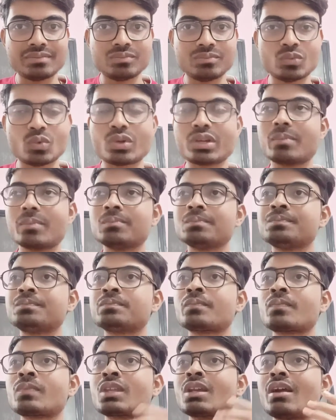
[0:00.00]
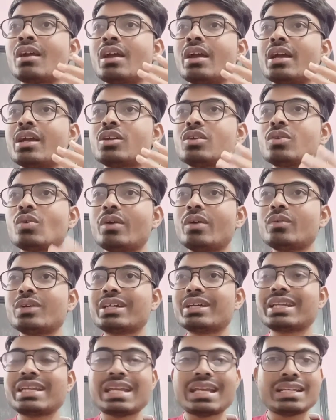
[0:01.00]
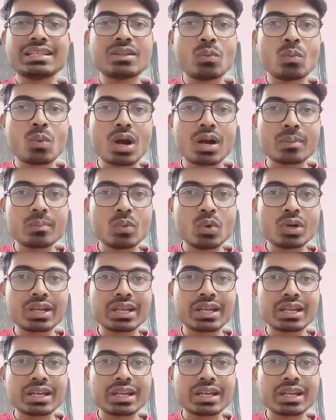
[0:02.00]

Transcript: Okay, you have to create the workbook